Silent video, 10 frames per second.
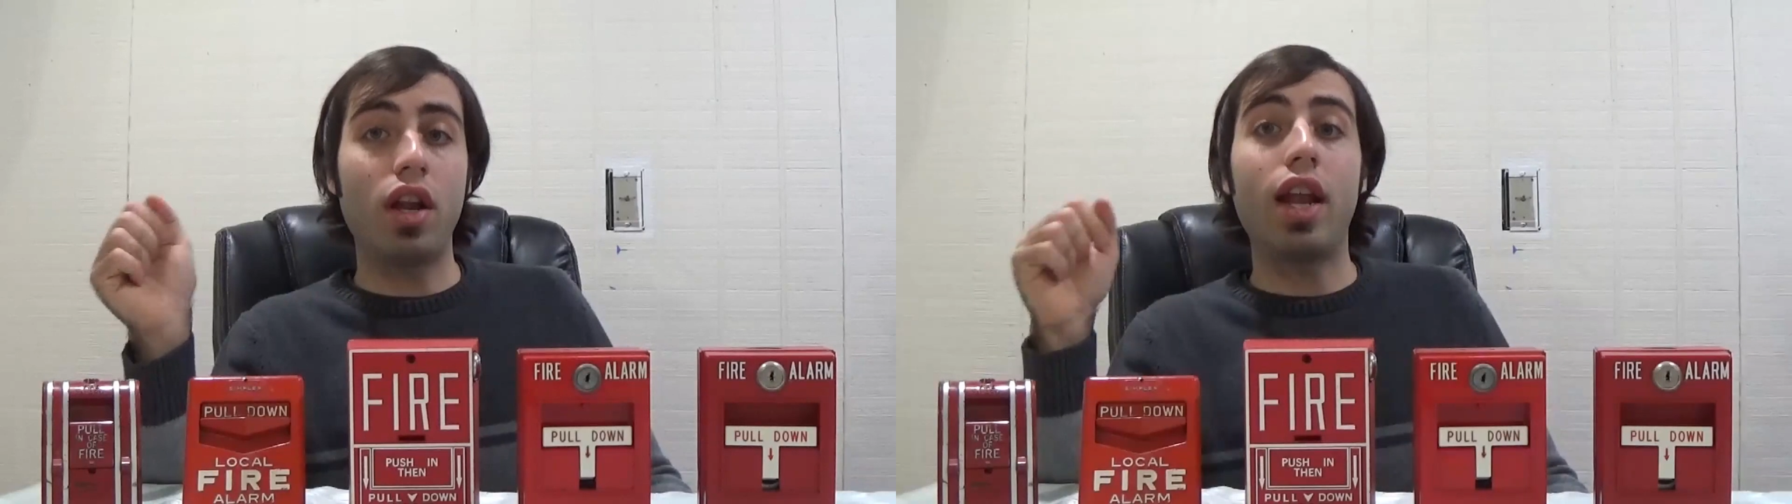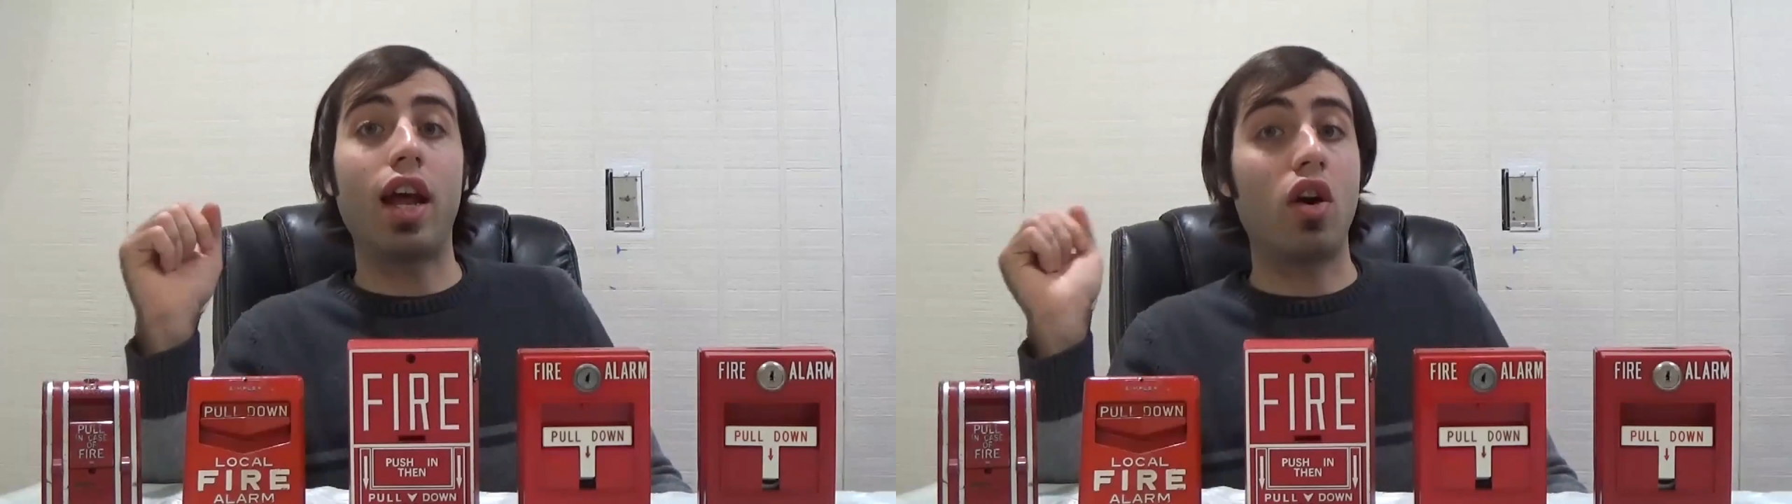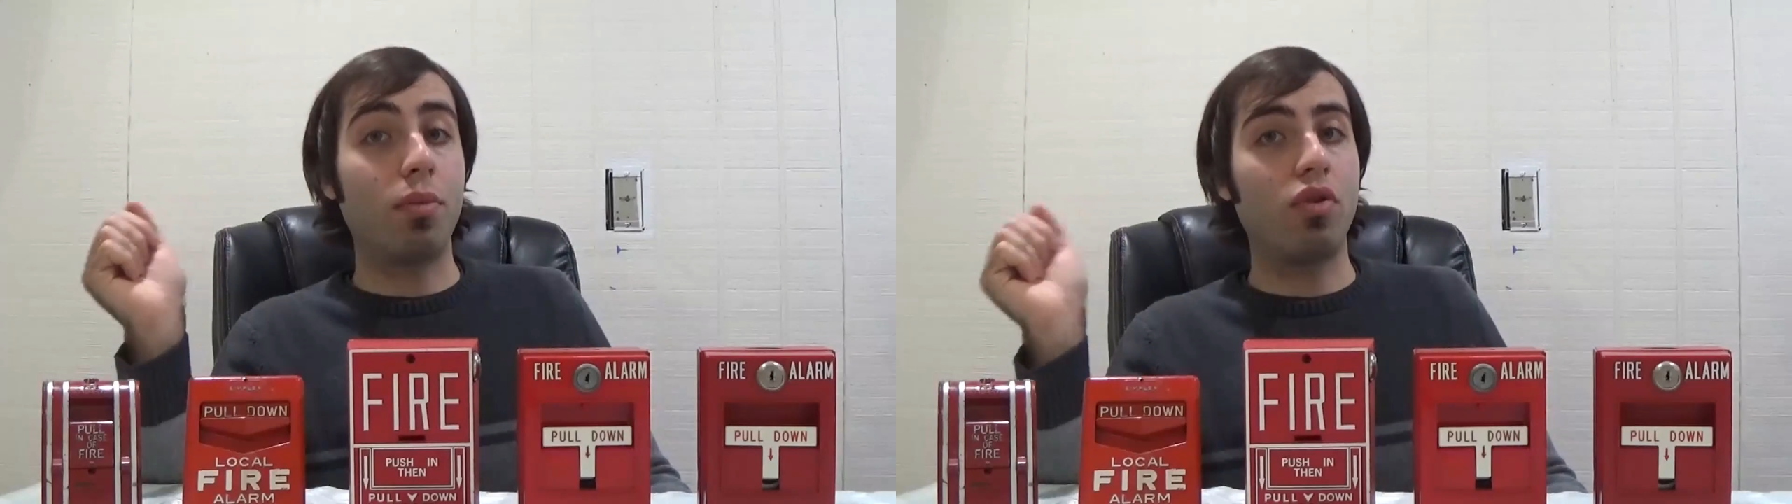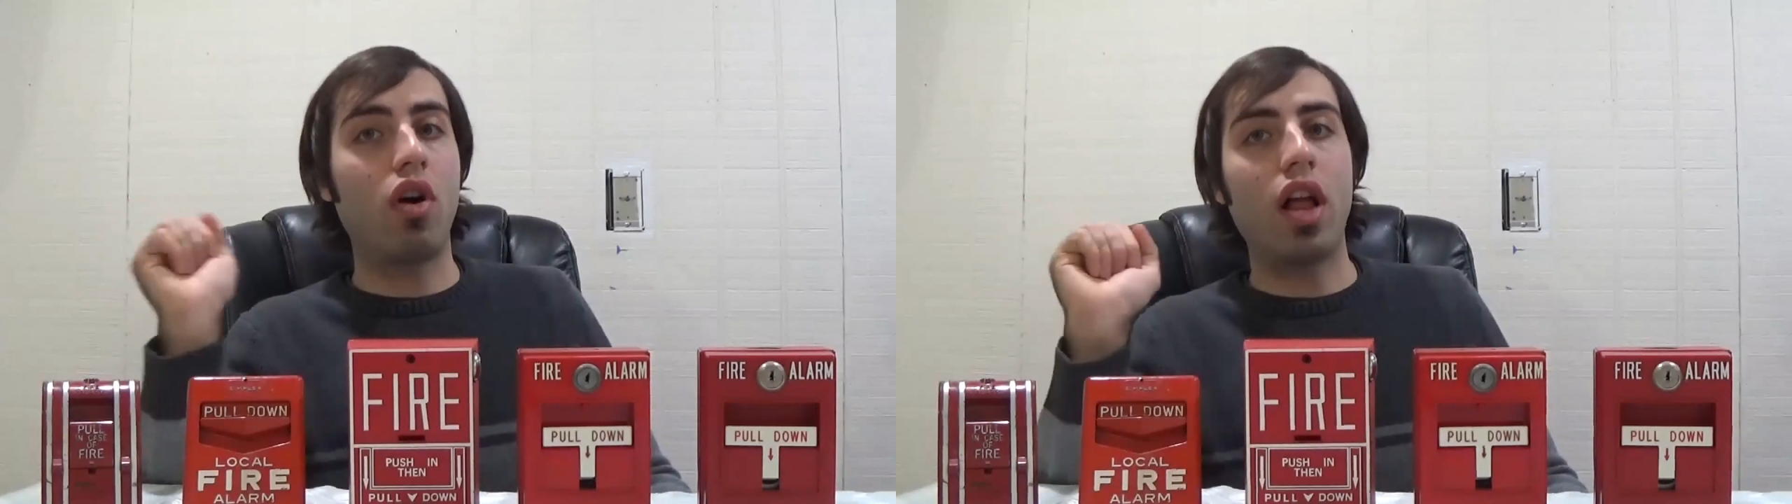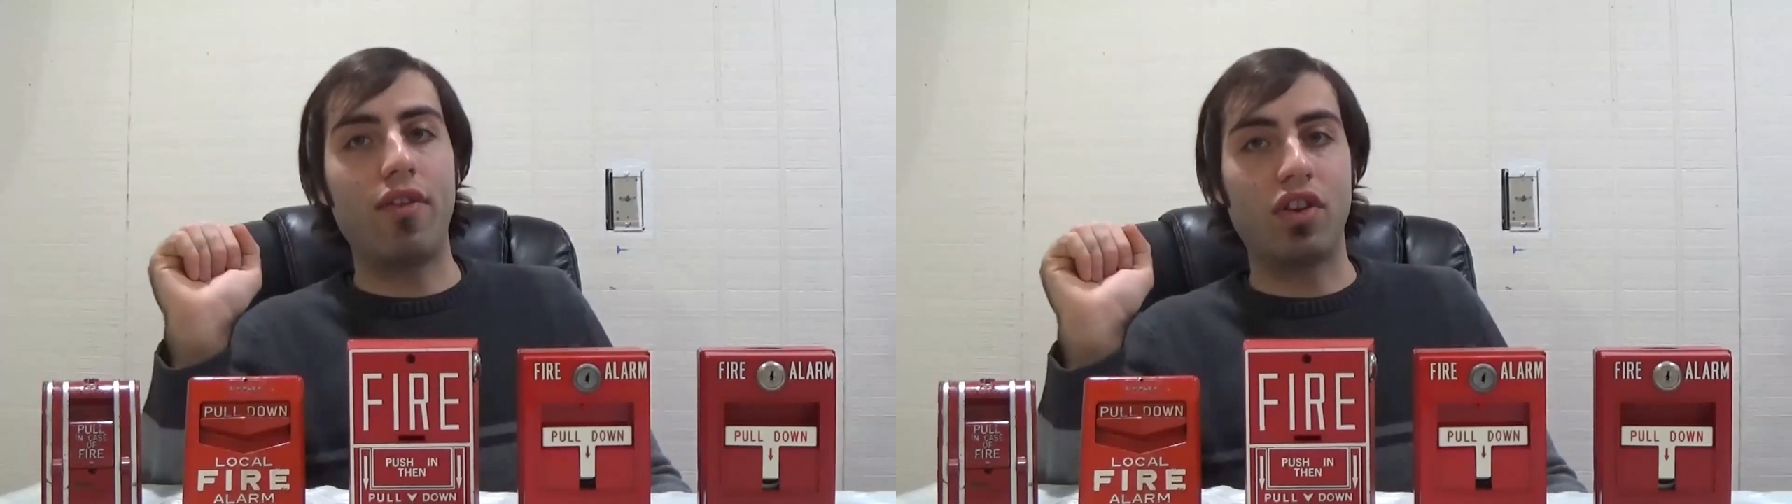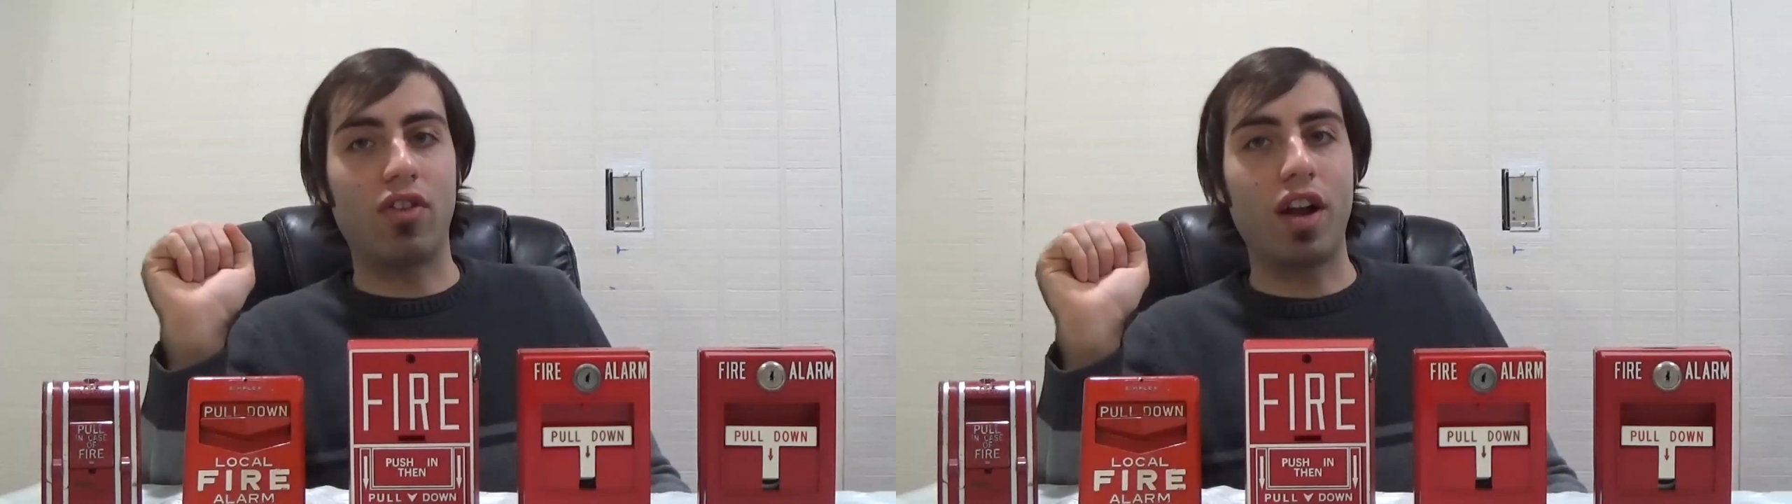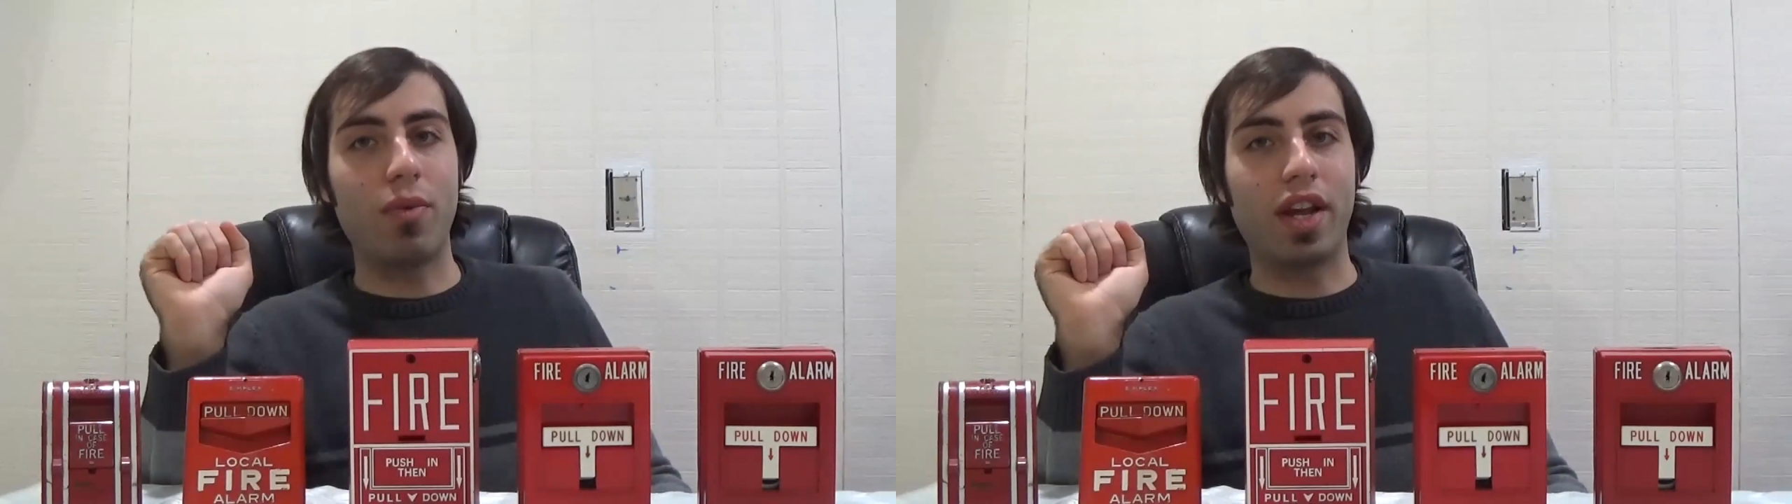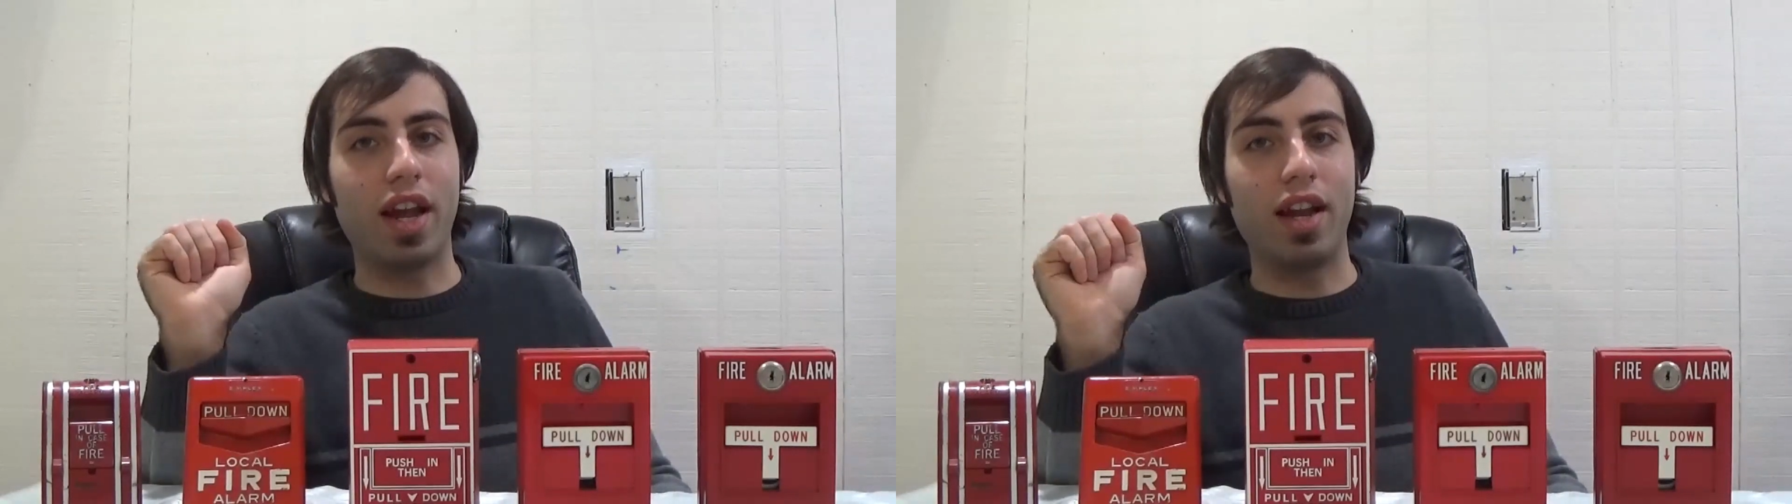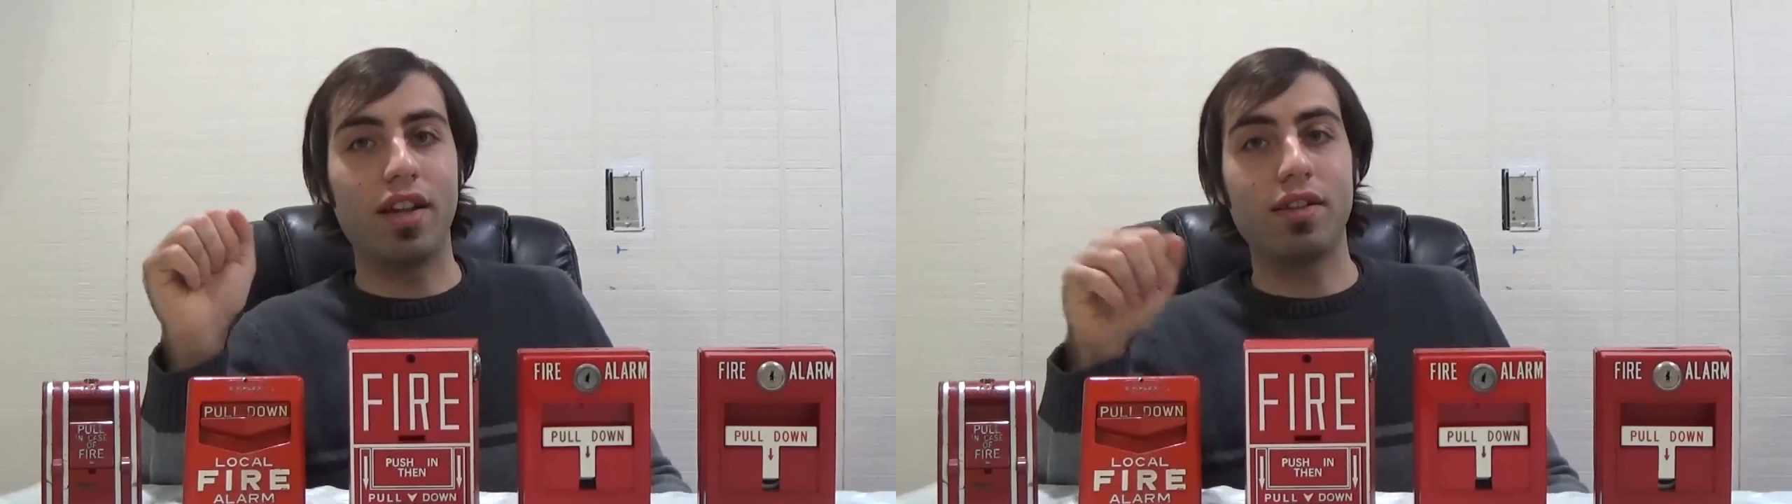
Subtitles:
and I hope you all have a great weekend.